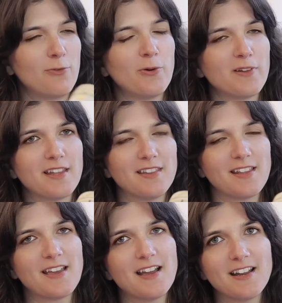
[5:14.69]
thought that the
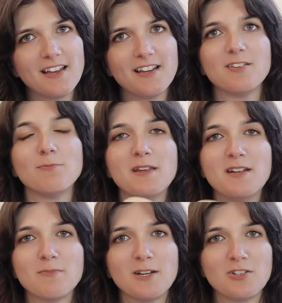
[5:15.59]
cat had
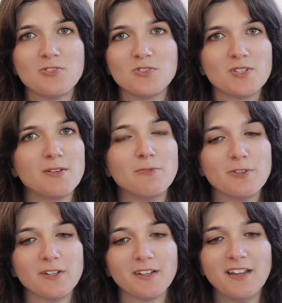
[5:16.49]
peed in my shoes or
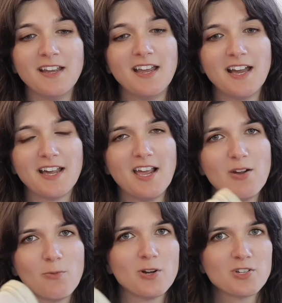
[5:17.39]
something, and
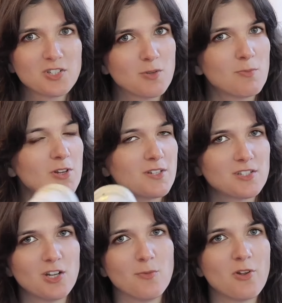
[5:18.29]
I washed them
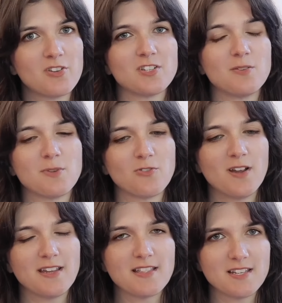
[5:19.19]
non-stop to
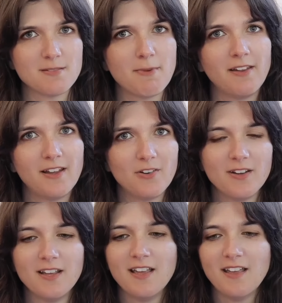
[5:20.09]
try and get the smell out.
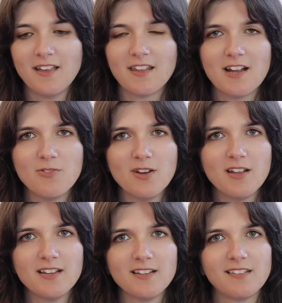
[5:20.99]
And I
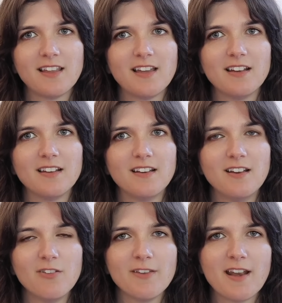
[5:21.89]
realized that
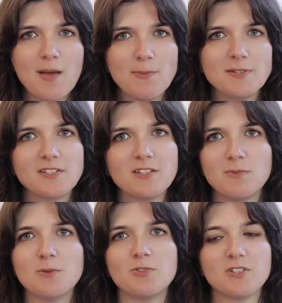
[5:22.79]
nothing had happened to them,
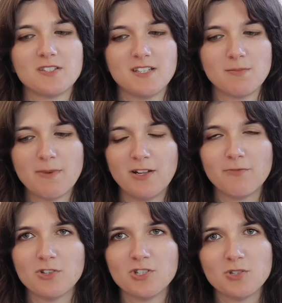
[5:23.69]
it was just the smell
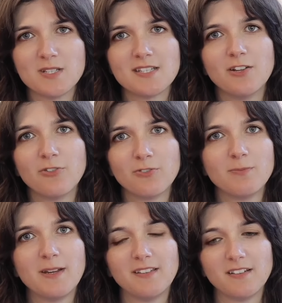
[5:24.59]
of the shoe itself,
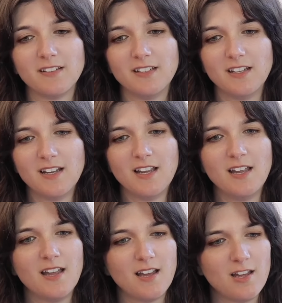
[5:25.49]
basically.
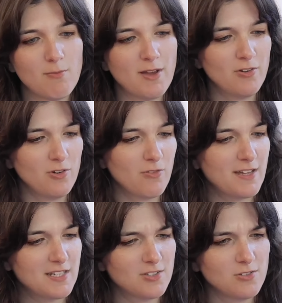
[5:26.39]
I don't know if
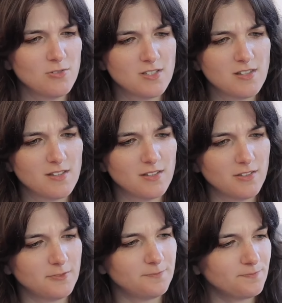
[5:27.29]
that's due to the